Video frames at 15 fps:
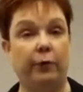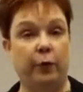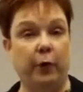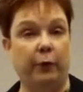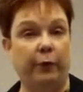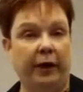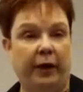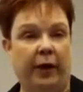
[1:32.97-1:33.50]

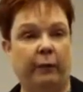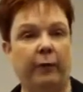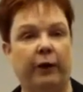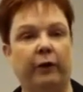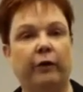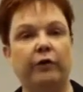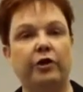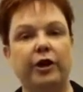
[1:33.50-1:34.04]
for a peanut
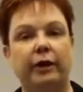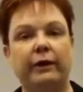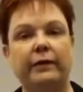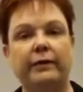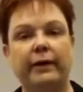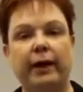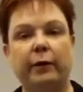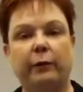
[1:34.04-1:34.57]
butter and
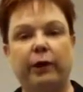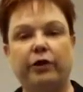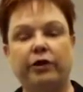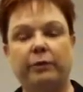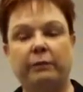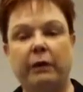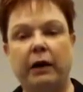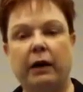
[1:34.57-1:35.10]
jelly sandwich.